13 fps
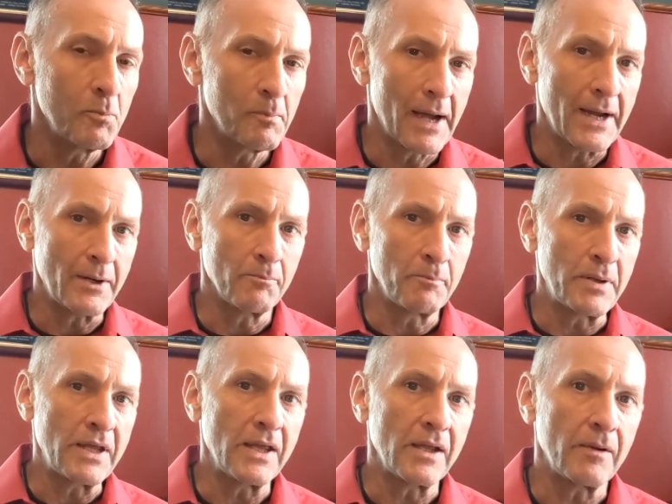might
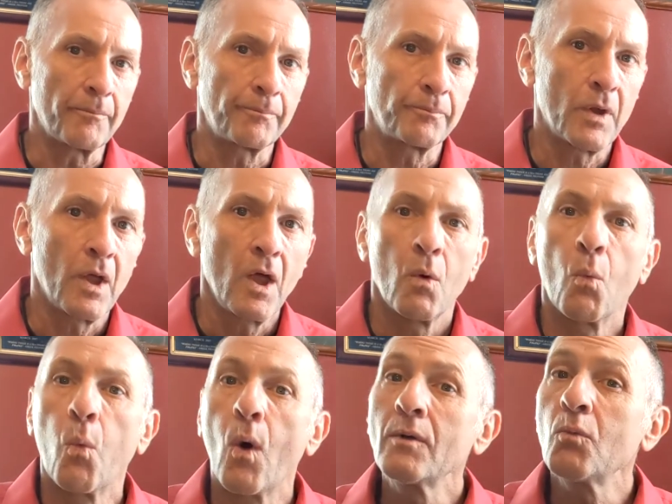be.
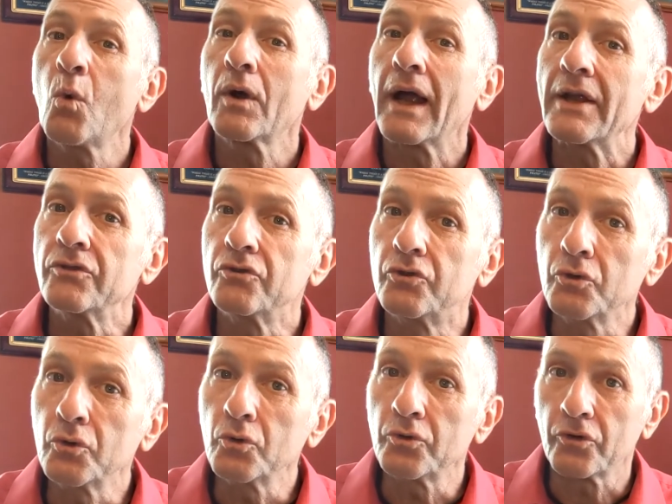One war I
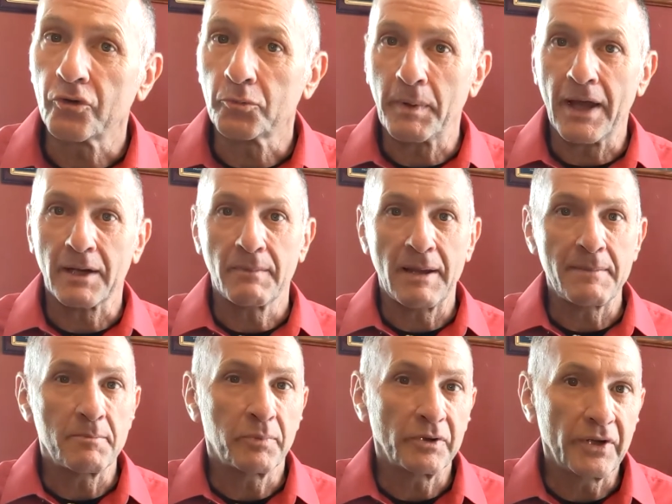do suspect may
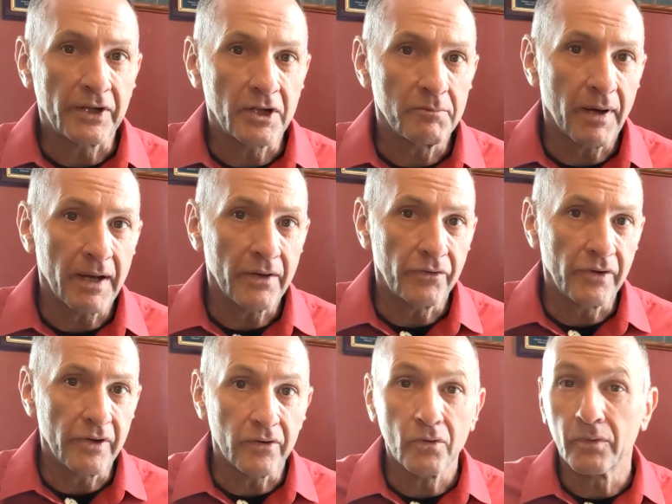be predicted by
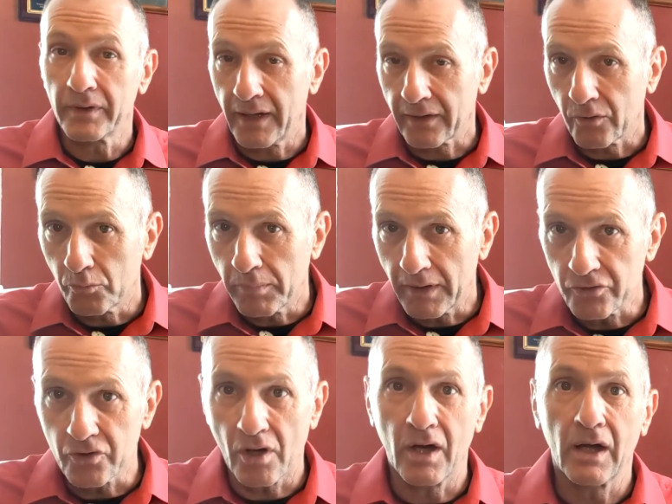Ezekiel and echoed by
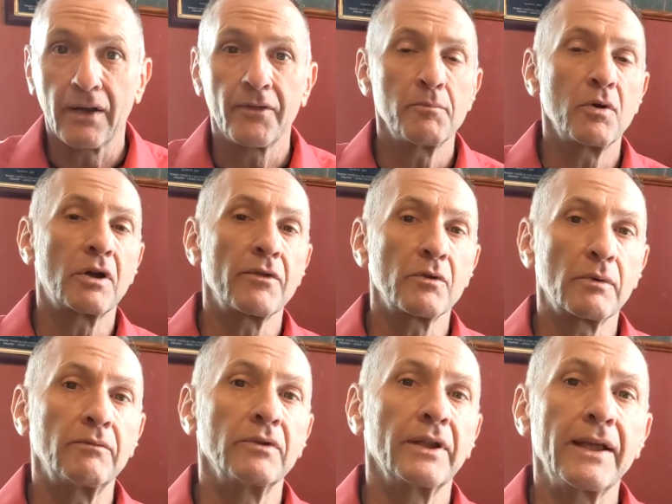John in the book of the
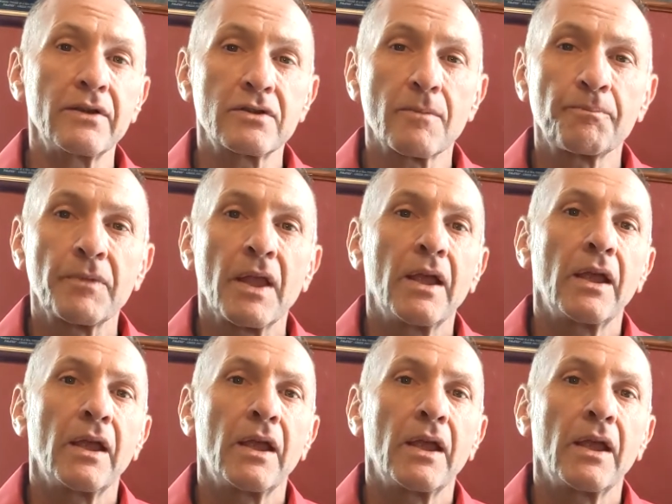Revelation